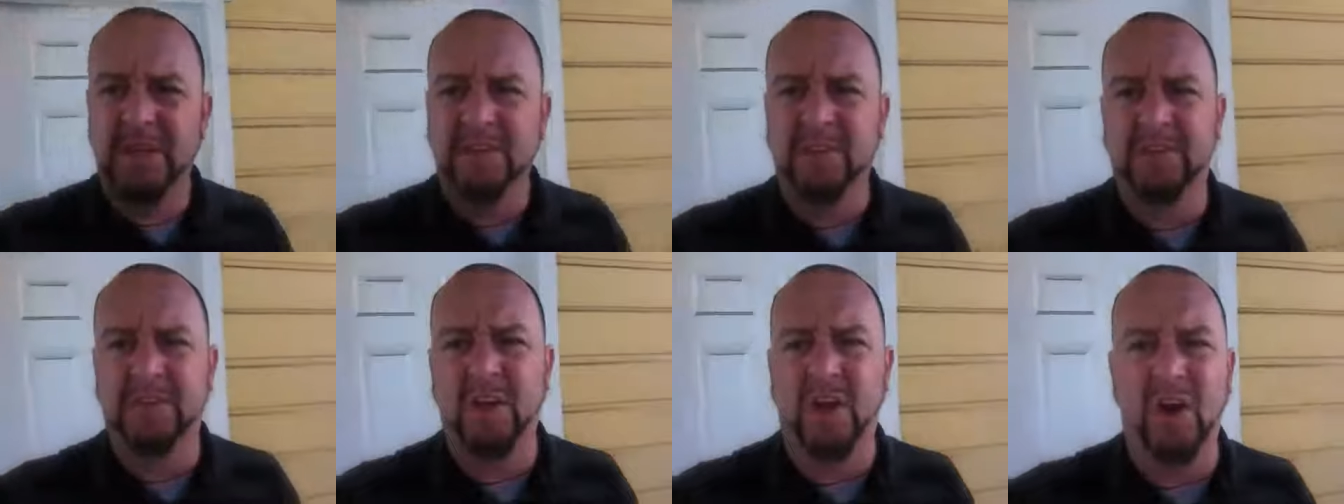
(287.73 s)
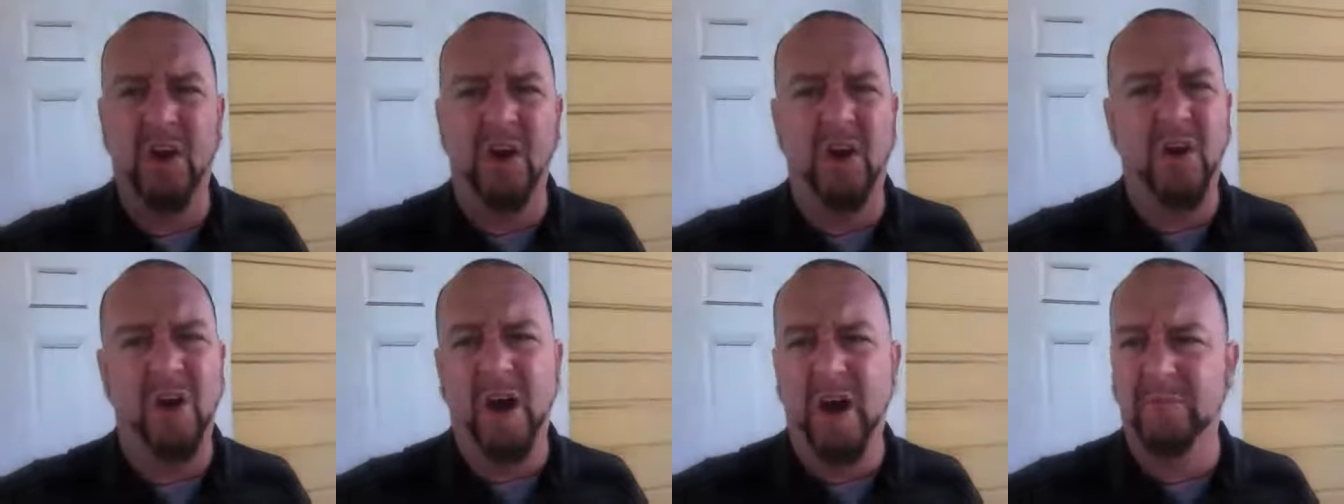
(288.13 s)

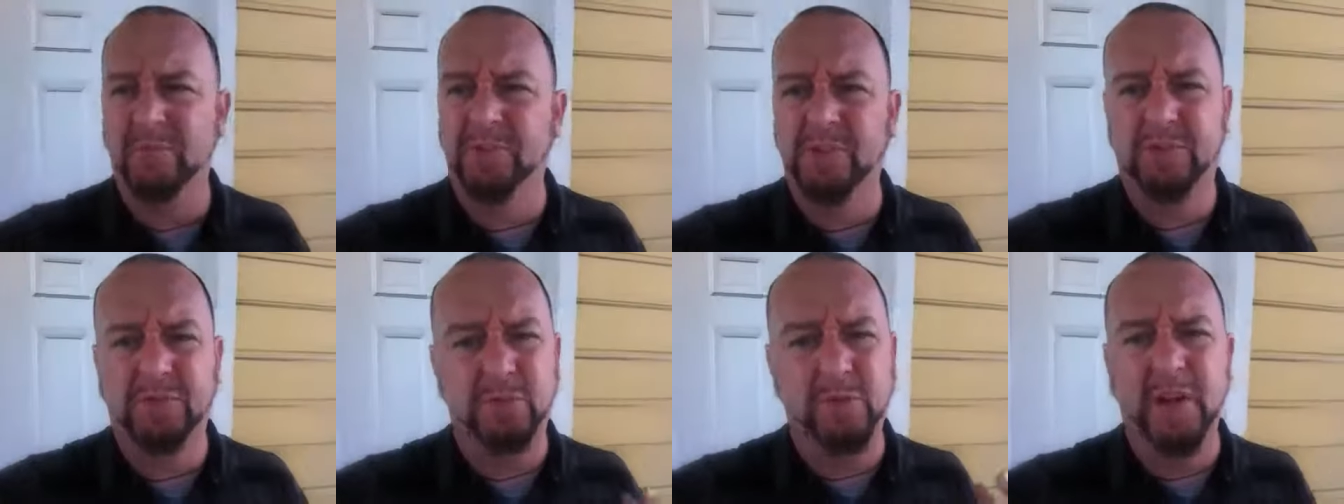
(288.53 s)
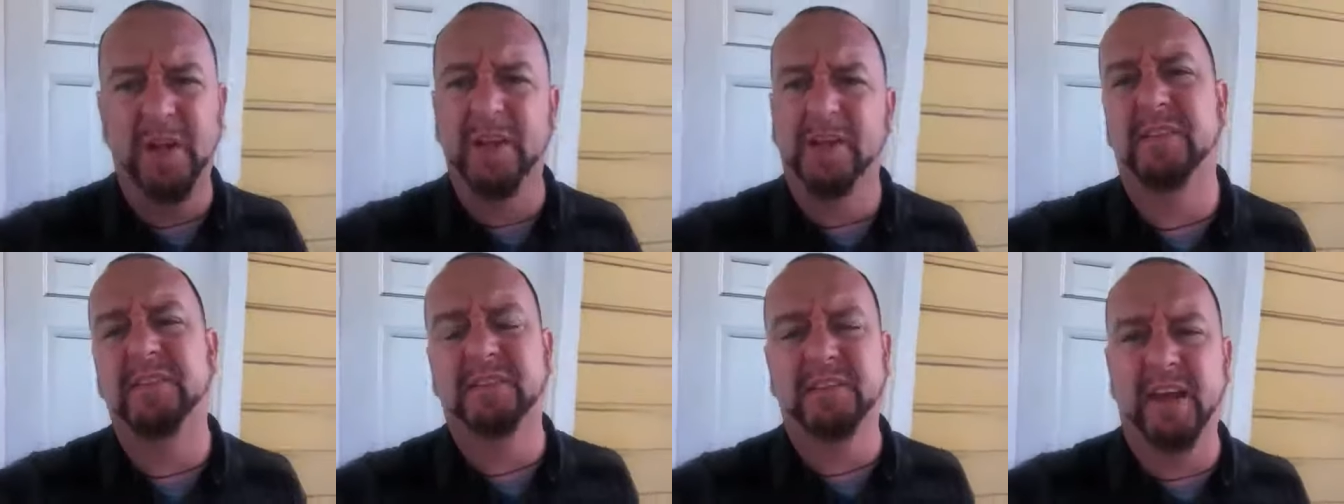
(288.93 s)
So I'm just
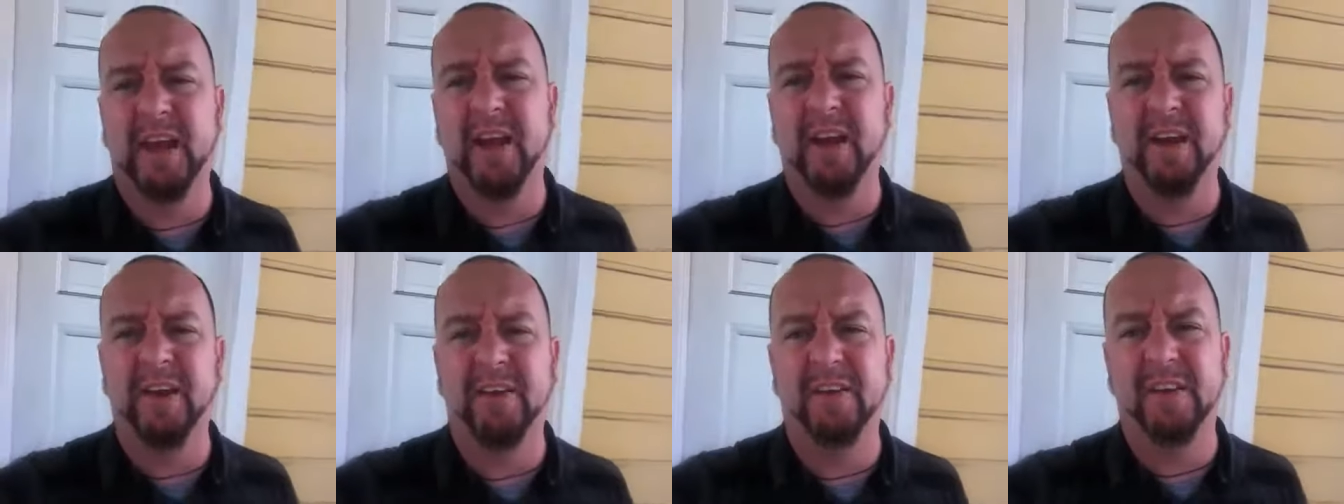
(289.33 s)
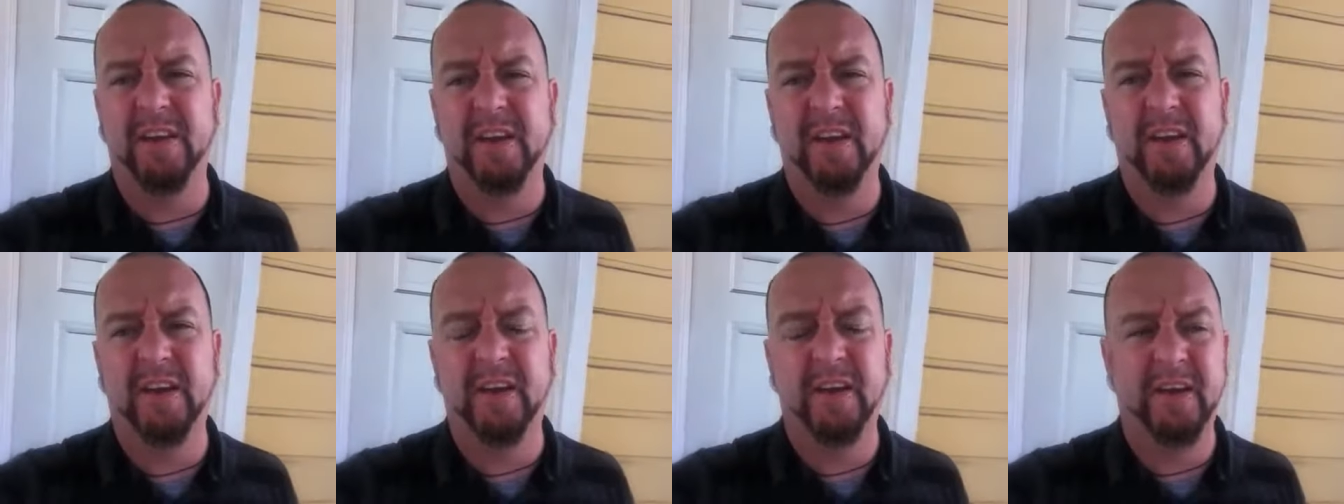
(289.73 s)
really scared